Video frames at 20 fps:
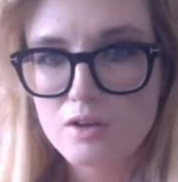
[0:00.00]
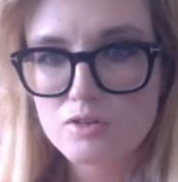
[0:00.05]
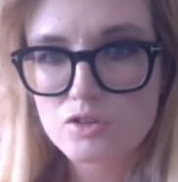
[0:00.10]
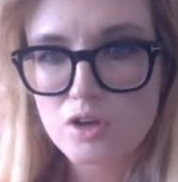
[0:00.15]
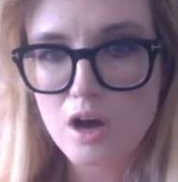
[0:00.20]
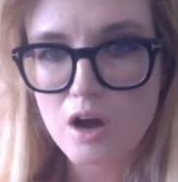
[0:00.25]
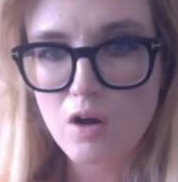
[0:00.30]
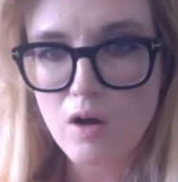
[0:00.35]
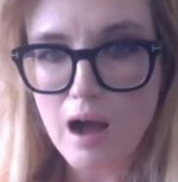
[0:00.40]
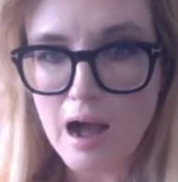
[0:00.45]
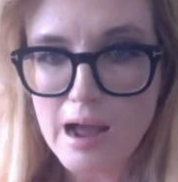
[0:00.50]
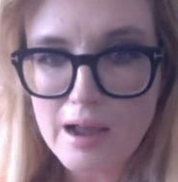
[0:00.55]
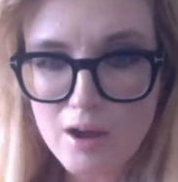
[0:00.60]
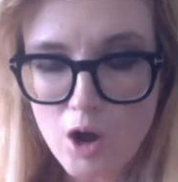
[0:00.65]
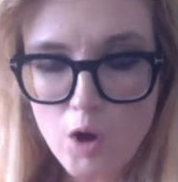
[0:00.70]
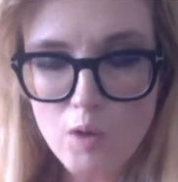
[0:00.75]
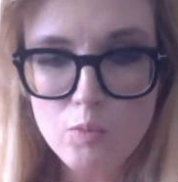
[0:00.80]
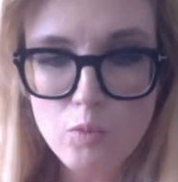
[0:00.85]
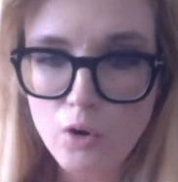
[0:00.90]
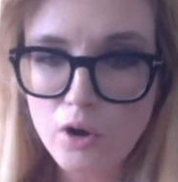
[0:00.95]
So I
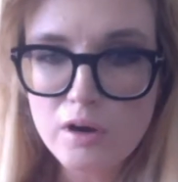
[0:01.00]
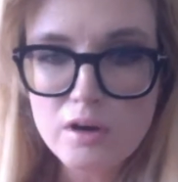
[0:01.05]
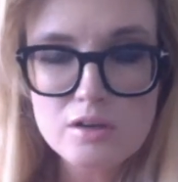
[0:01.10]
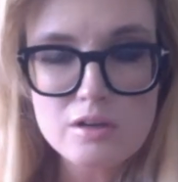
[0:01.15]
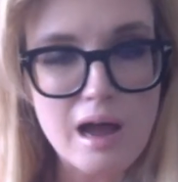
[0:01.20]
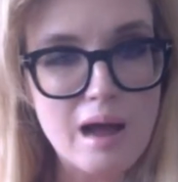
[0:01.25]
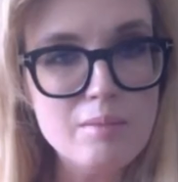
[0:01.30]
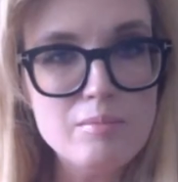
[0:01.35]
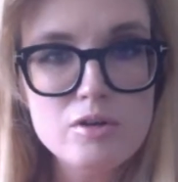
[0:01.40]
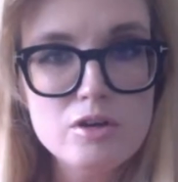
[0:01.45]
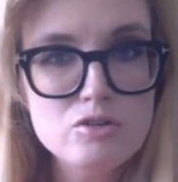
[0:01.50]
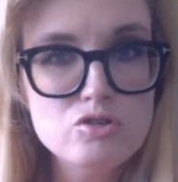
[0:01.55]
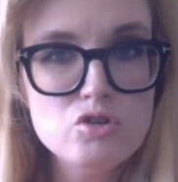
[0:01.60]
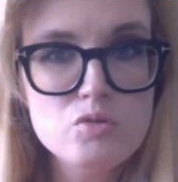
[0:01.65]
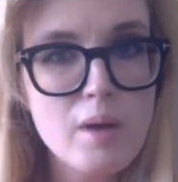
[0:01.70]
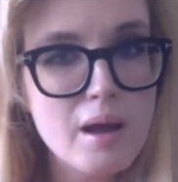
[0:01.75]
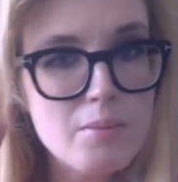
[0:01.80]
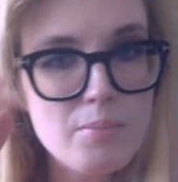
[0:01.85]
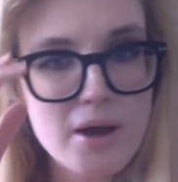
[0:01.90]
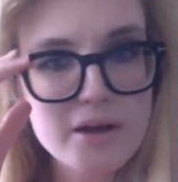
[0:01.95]
hope we're gonna. I'm gonna
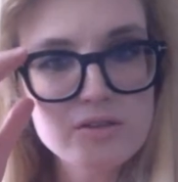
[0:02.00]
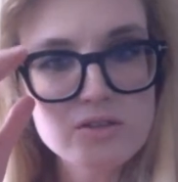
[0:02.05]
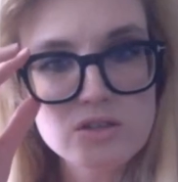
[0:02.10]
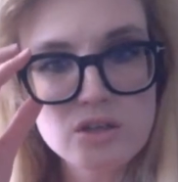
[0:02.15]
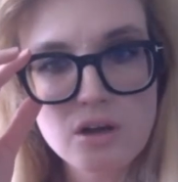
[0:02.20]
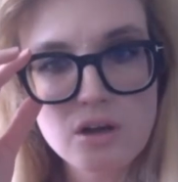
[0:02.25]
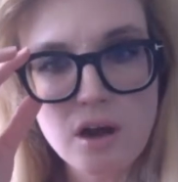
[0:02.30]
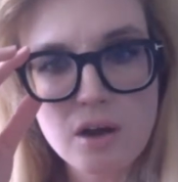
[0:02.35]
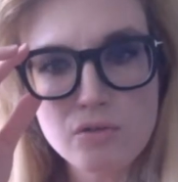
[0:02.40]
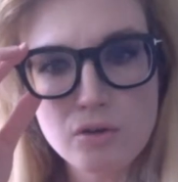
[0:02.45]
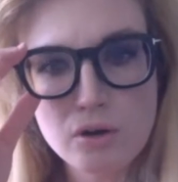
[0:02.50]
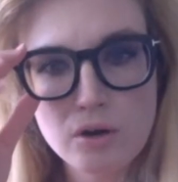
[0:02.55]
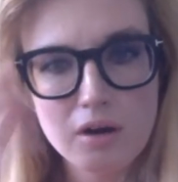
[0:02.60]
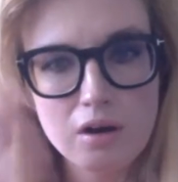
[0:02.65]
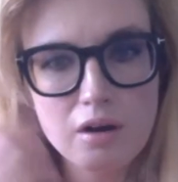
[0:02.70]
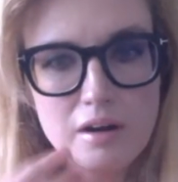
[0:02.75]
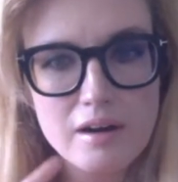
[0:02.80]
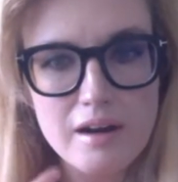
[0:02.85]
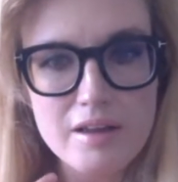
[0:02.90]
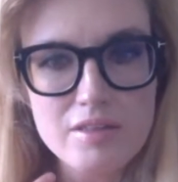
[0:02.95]
do my best to cover
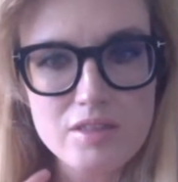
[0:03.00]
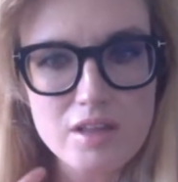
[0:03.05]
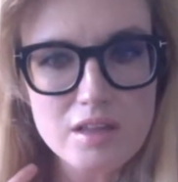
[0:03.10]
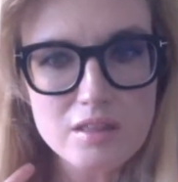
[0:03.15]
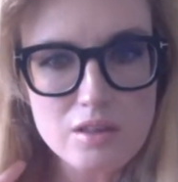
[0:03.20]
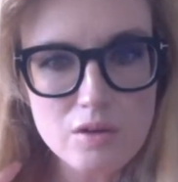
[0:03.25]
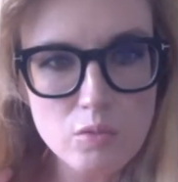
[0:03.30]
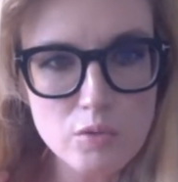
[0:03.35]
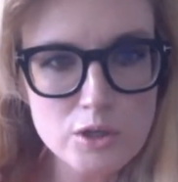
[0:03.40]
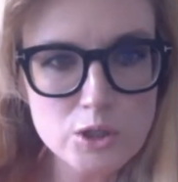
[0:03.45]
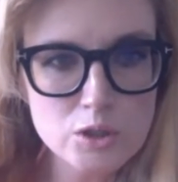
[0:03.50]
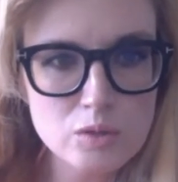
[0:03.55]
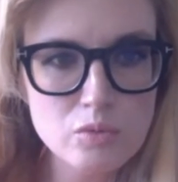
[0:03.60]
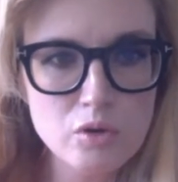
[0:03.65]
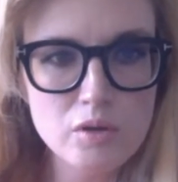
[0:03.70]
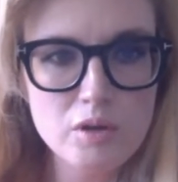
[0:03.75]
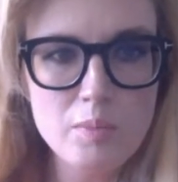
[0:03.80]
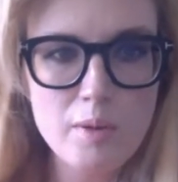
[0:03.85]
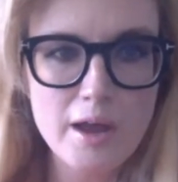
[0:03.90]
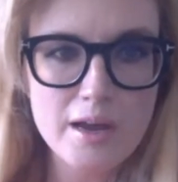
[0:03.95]
her, and I think that we should
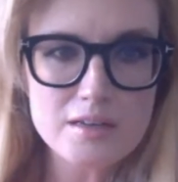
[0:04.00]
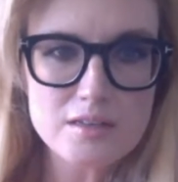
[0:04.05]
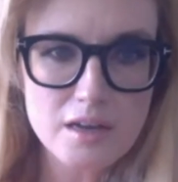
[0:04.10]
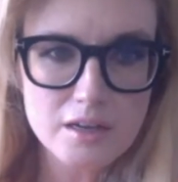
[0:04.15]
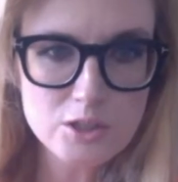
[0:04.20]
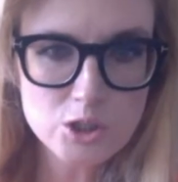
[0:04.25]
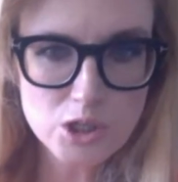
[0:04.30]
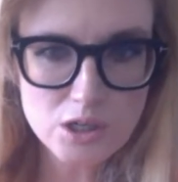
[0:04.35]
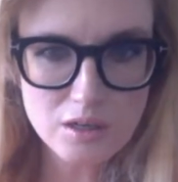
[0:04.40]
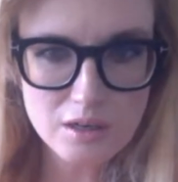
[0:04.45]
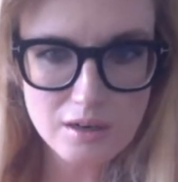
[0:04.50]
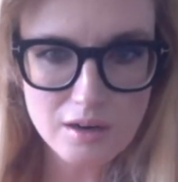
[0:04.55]
really pay attention.